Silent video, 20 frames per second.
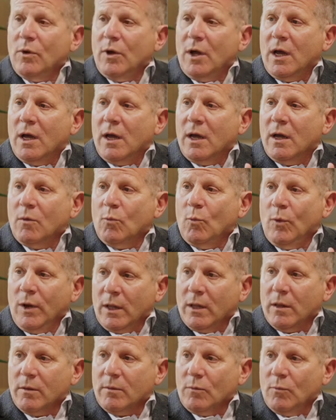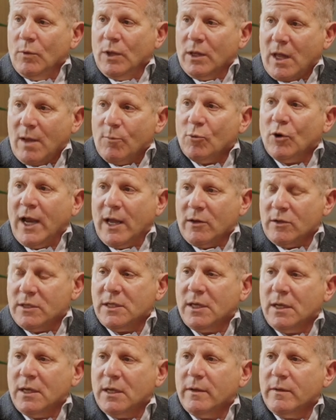will come around
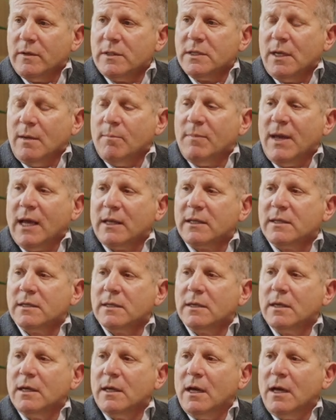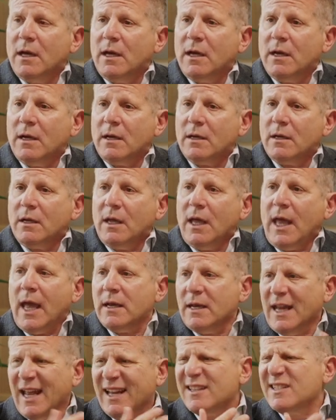to impact
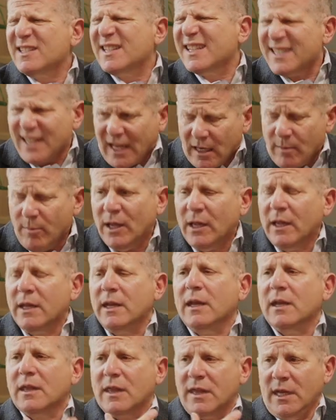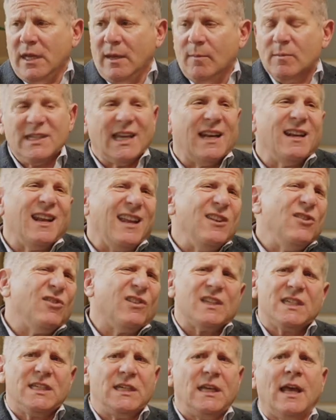and sustainability themes, and you
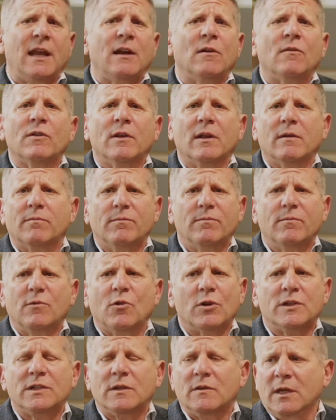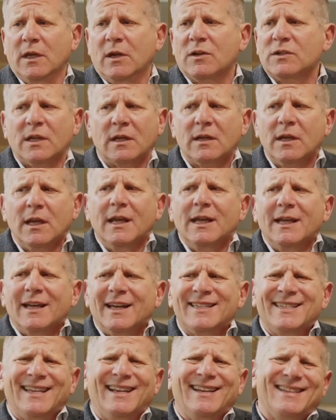can see that over the course of the years. That
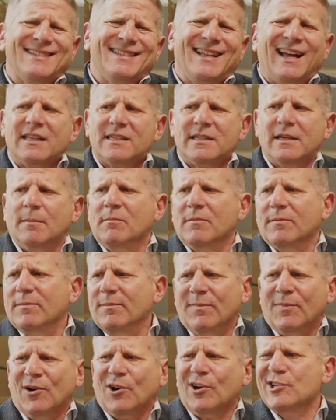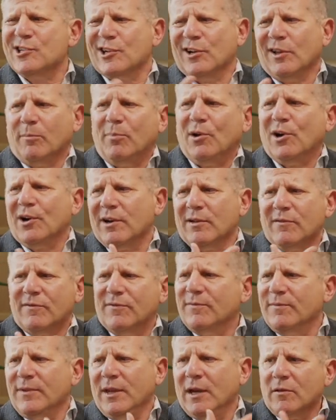it's not some marginal part of
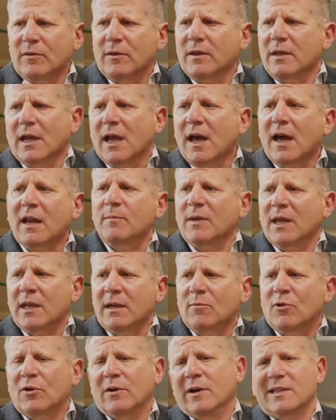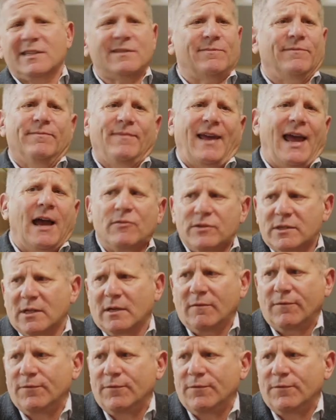the economy anymore. It's housing,